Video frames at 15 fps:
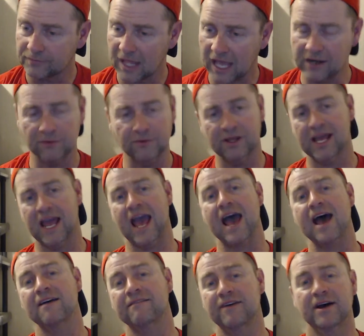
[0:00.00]
I don't really
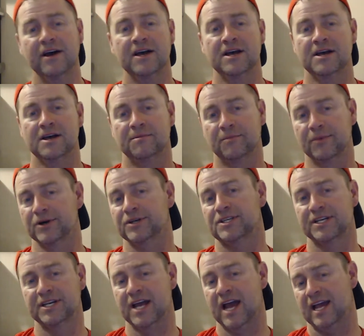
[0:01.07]
have
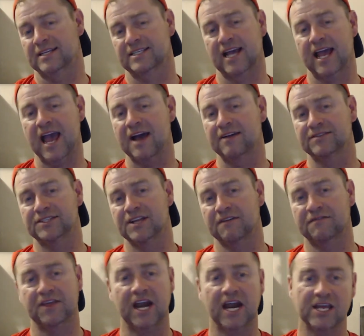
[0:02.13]
merchandise. I have
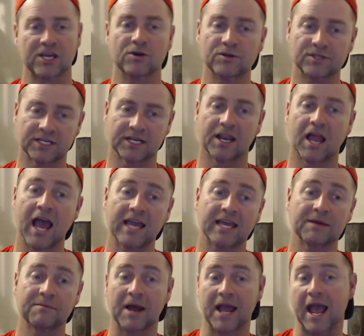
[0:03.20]
stuff that I use and
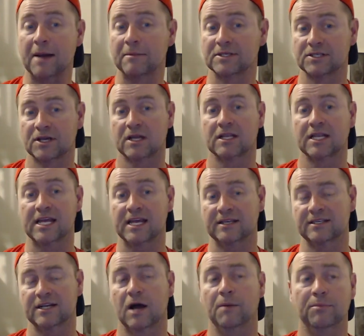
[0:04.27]
like in my Amazon
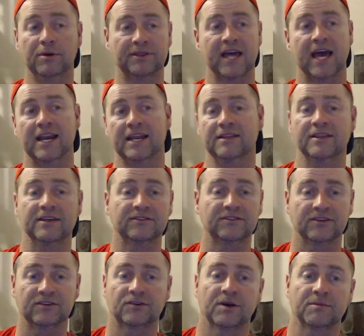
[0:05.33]
links, and I'll put that in this
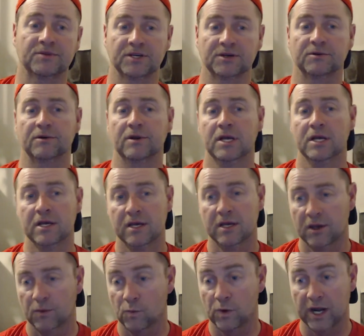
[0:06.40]
description
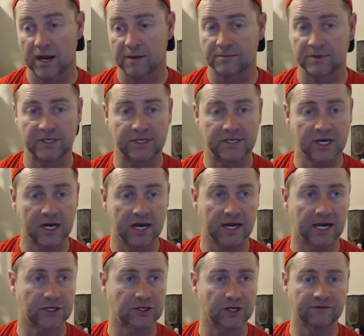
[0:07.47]
when I'm done.
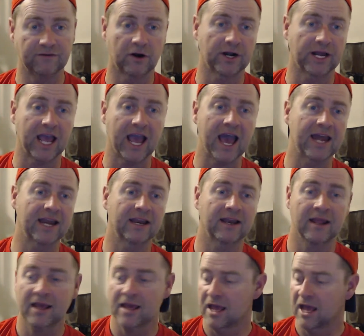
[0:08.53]
I should have already had it.
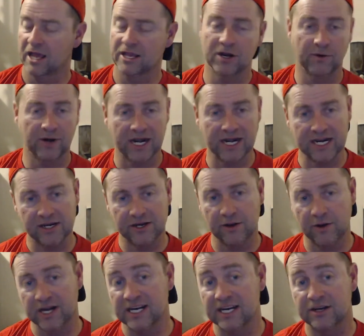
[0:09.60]
You know what I need to
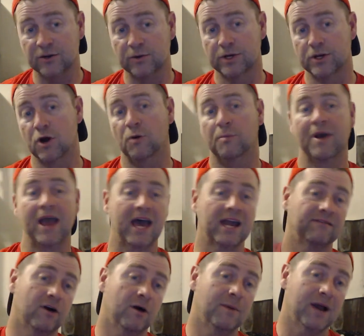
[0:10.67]
do? I need to do a notepad
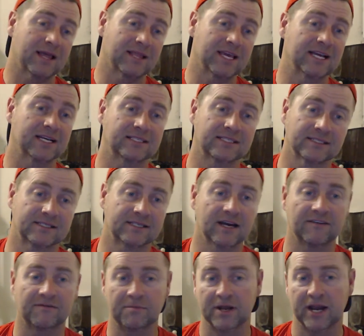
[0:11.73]
of all my links and
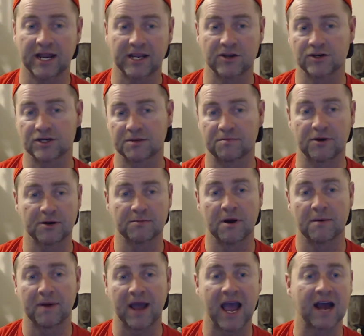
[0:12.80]
stuff, but I usually put them
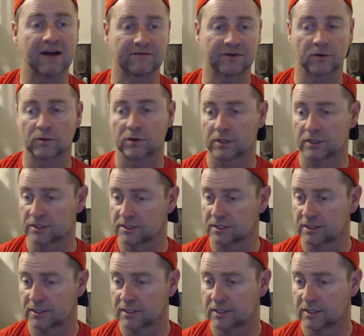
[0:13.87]
up afterwards.